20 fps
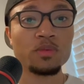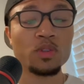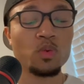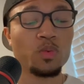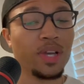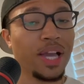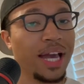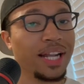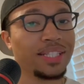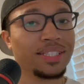
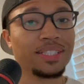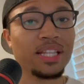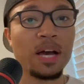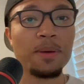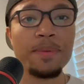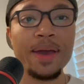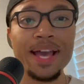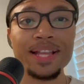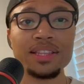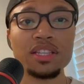we got to stop
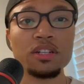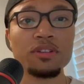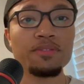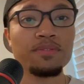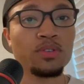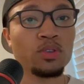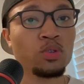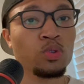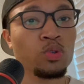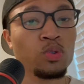acting a
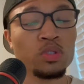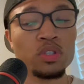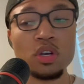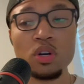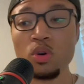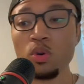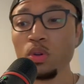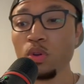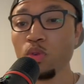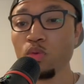fool
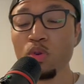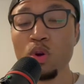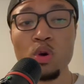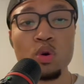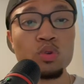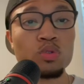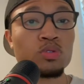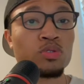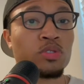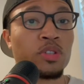on
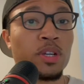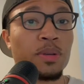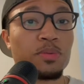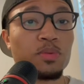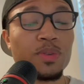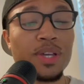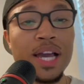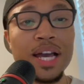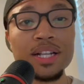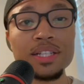road trips.
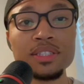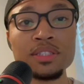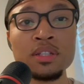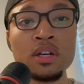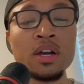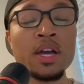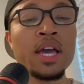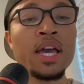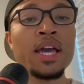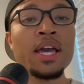We got to start."